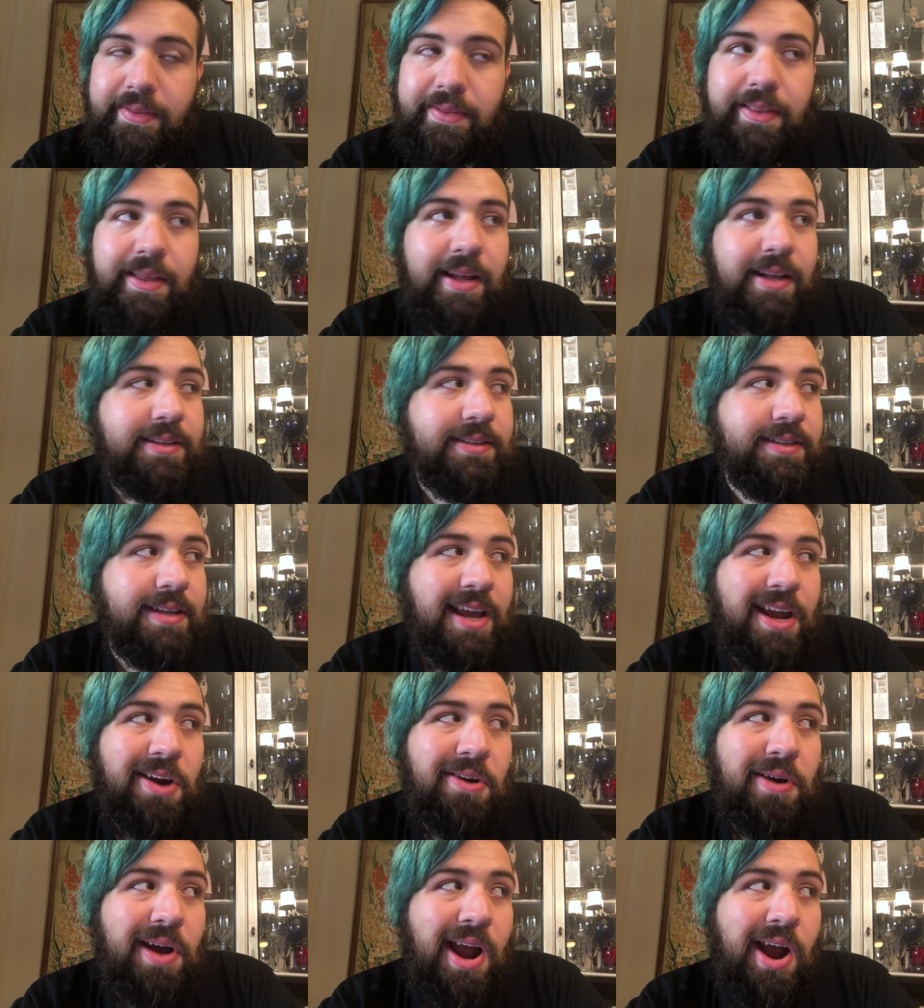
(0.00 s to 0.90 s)
That's
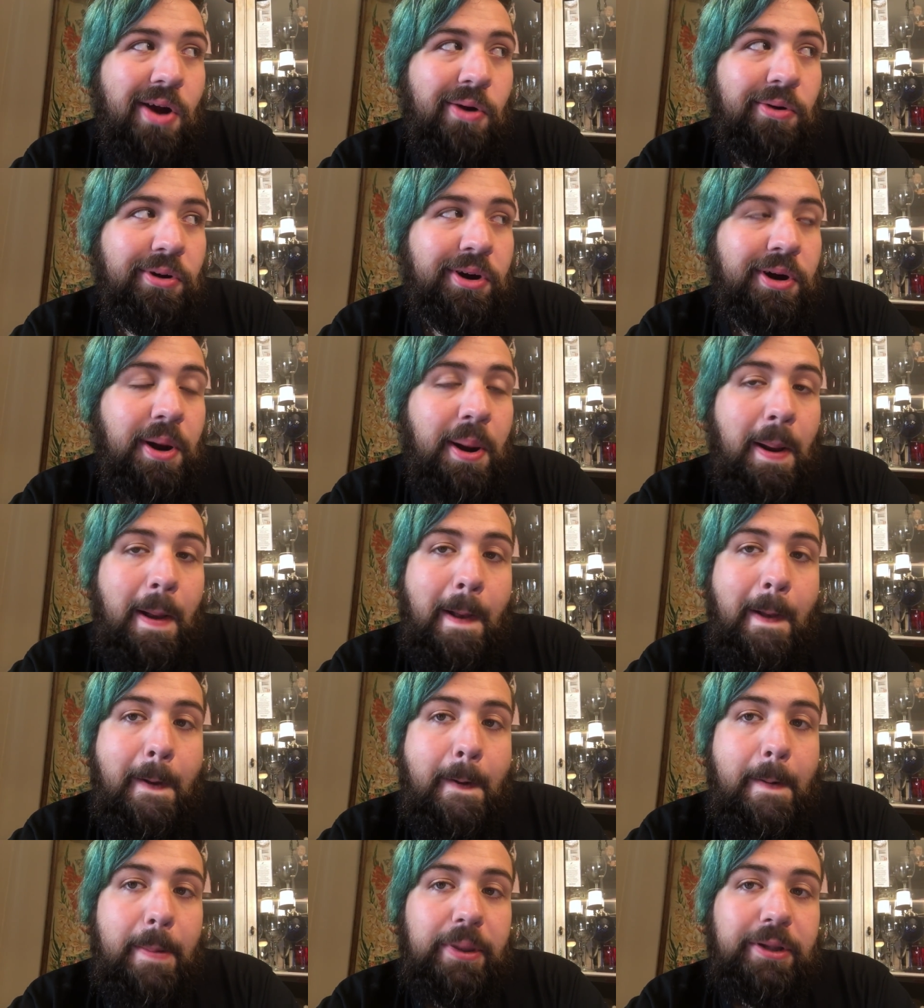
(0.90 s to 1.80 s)
how our
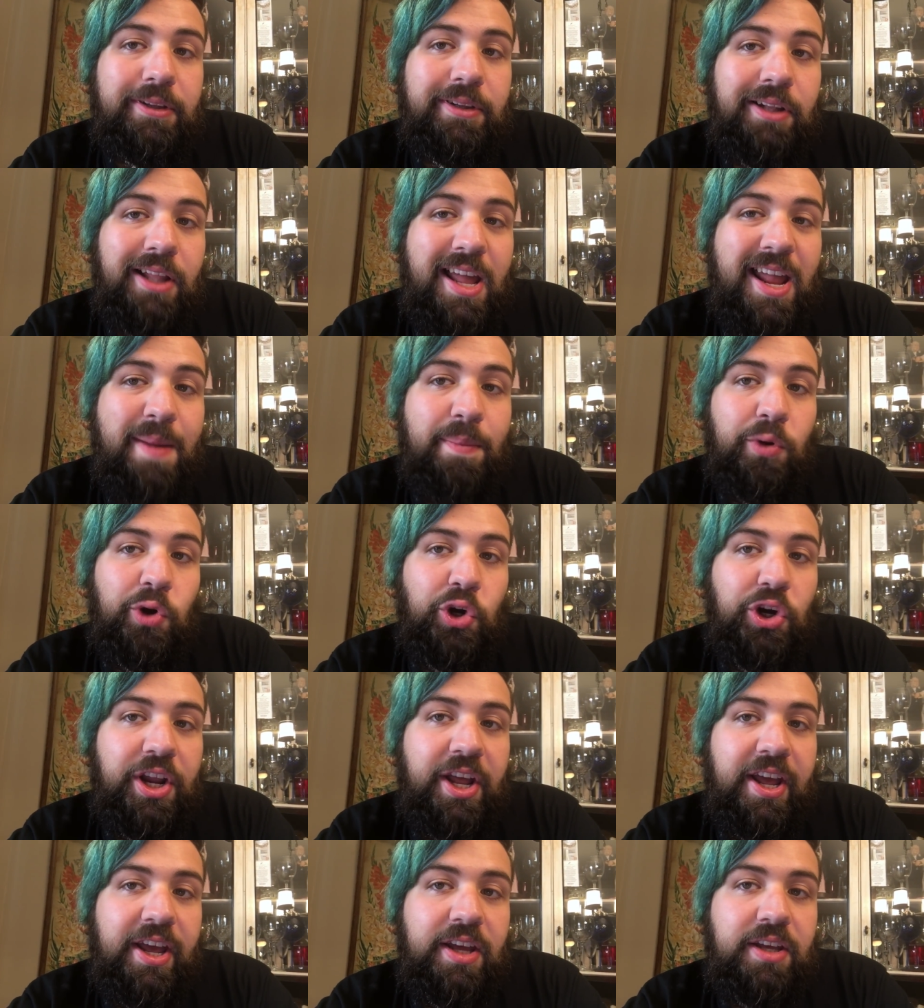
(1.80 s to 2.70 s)
Labor
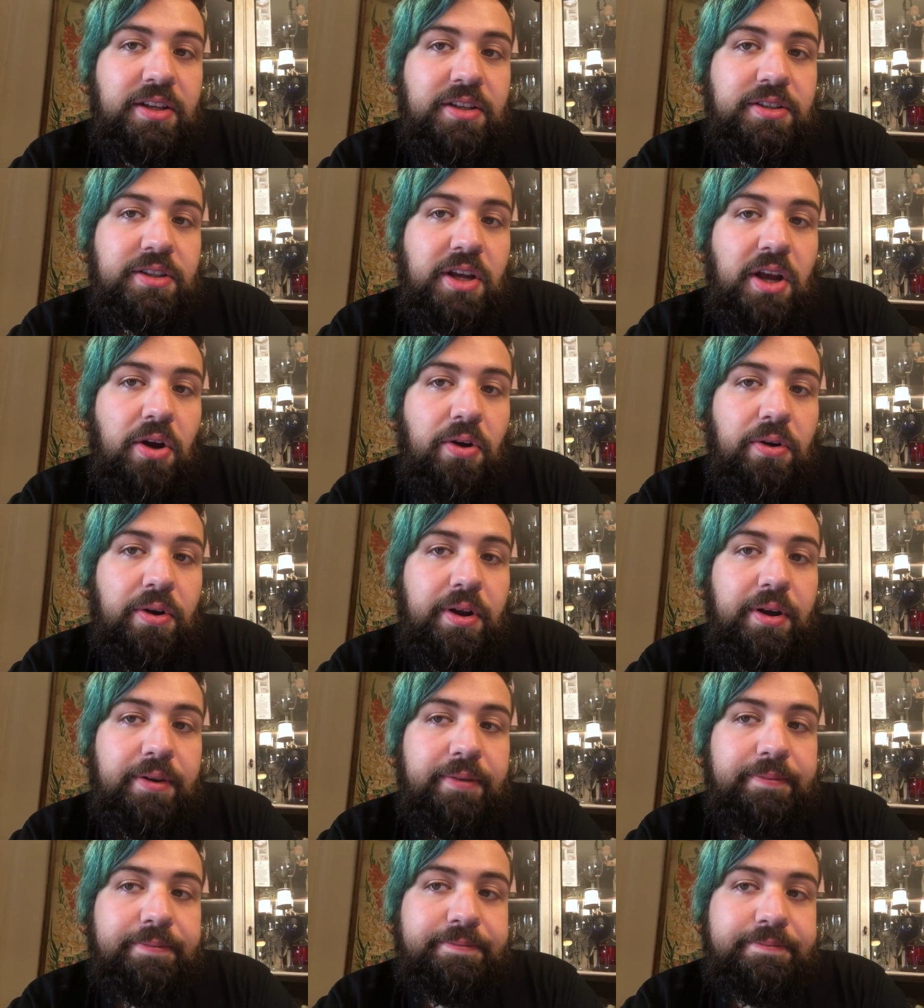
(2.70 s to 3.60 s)
Day is
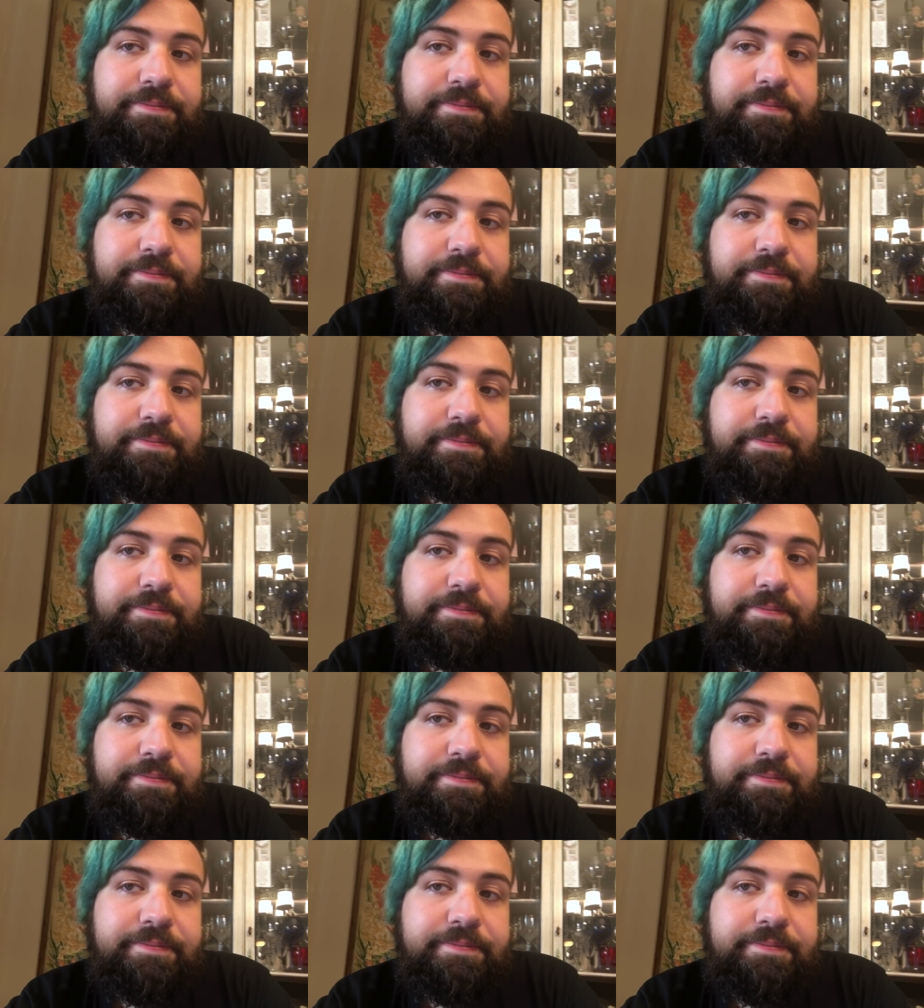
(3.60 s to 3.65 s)
going.